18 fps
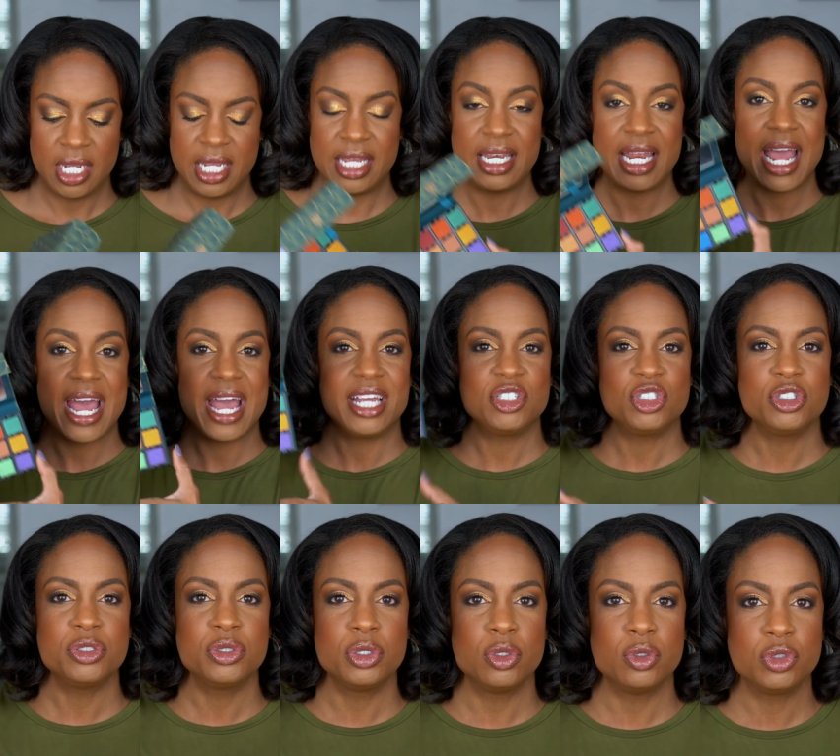It has
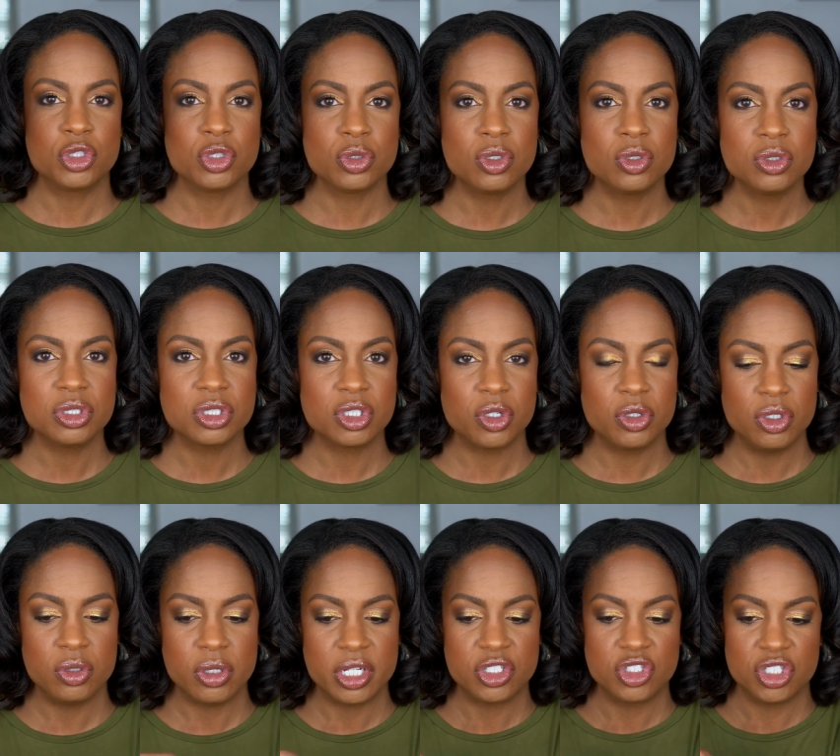your neutrals, so
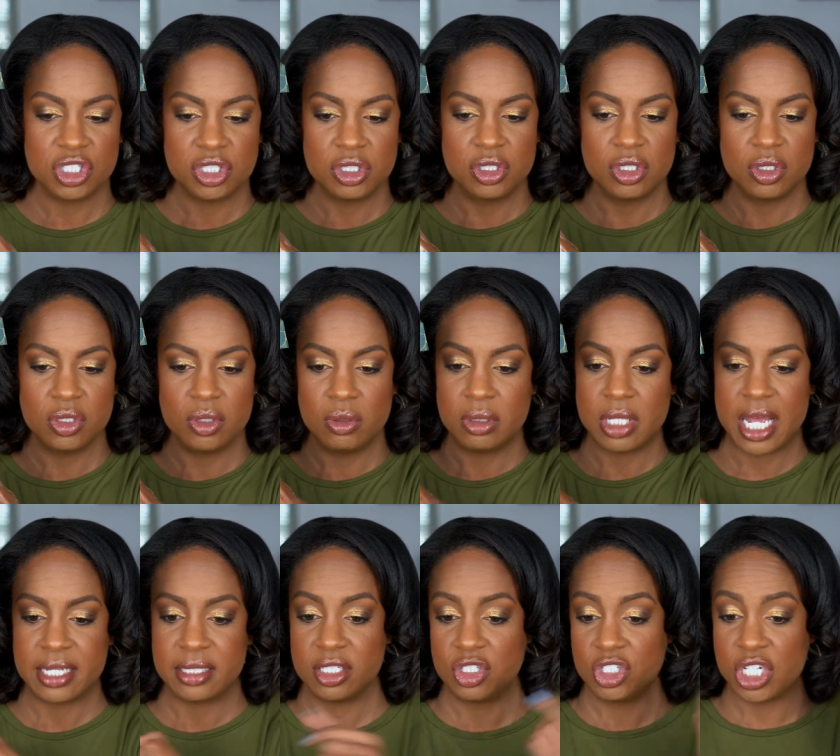you can just do
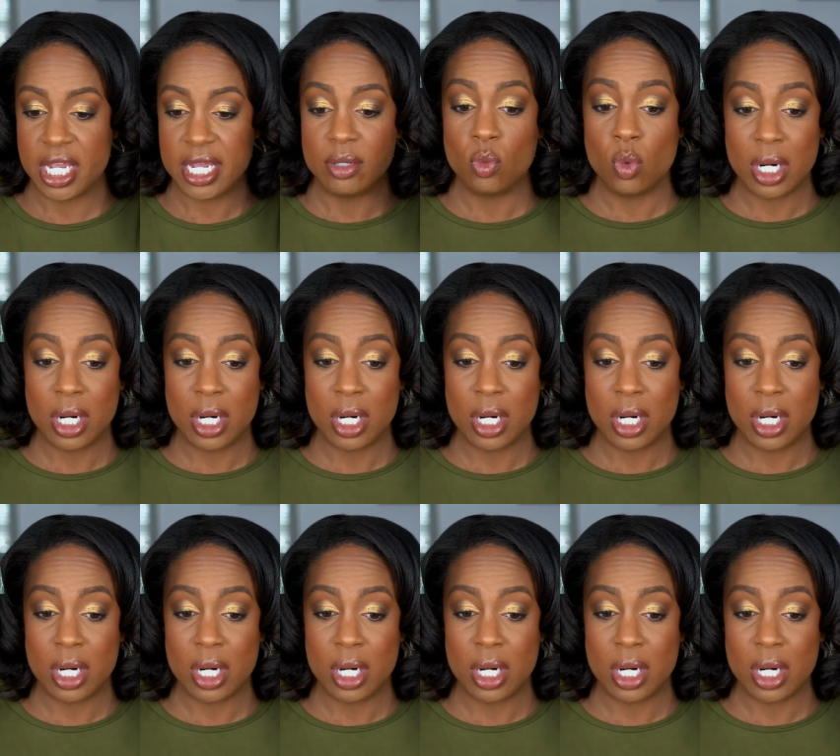like the shade.